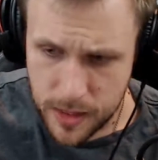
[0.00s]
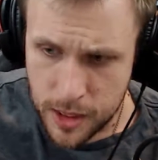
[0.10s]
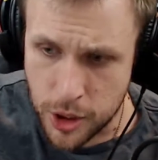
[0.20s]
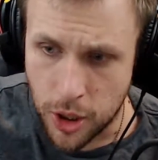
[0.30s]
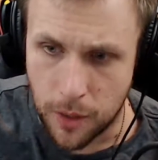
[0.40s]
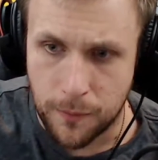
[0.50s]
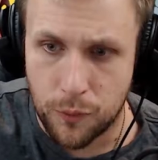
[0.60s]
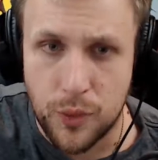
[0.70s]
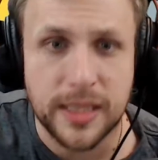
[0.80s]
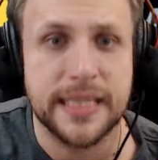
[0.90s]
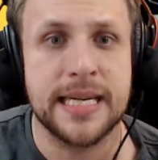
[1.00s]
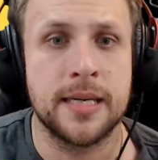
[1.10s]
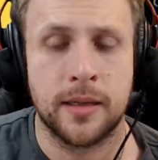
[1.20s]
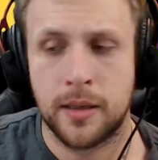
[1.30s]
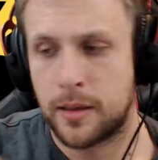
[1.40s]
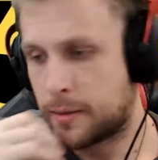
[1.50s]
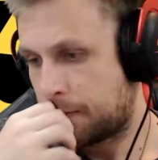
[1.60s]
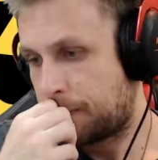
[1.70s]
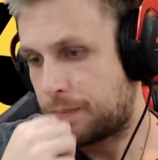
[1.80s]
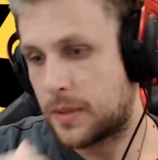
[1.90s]
really,
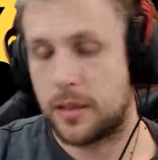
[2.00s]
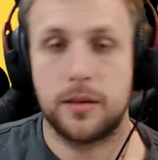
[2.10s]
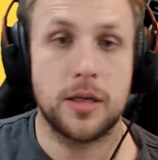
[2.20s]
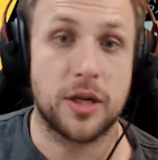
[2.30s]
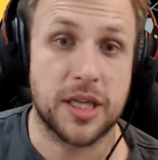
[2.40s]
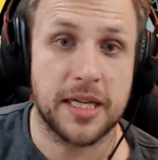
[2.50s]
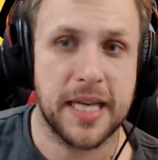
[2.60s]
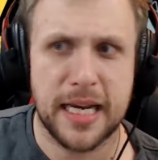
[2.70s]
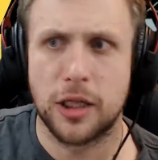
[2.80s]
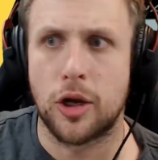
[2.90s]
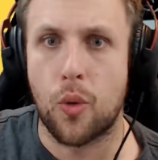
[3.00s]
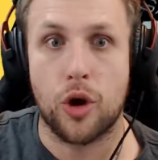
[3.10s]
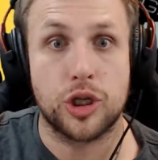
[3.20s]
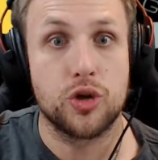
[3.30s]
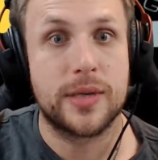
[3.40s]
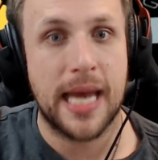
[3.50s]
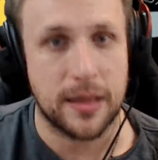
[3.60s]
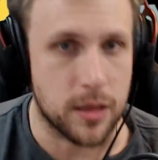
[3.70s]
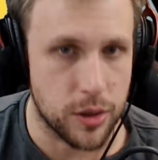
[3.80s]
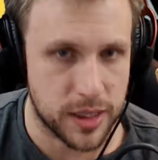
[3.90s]
it's going to take a lot of work to
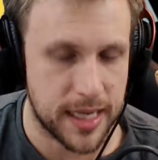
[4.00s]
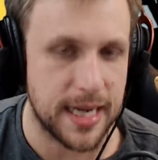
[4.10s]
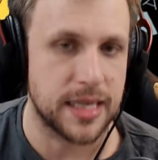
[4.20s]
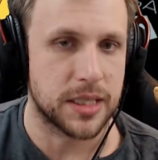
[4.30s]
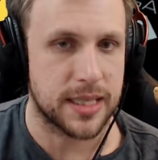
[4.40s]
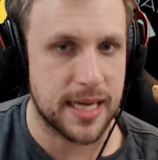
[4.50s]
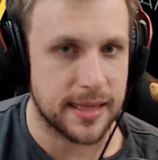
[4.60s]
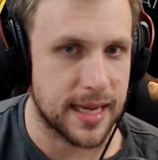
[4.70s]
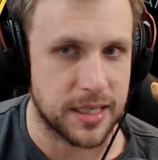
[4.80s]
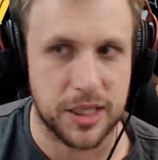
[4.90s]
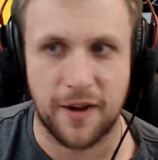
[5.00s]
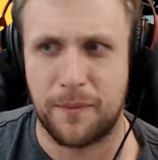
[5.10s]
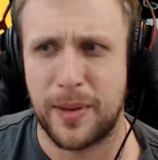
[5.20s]
get those keys and to get that stuff.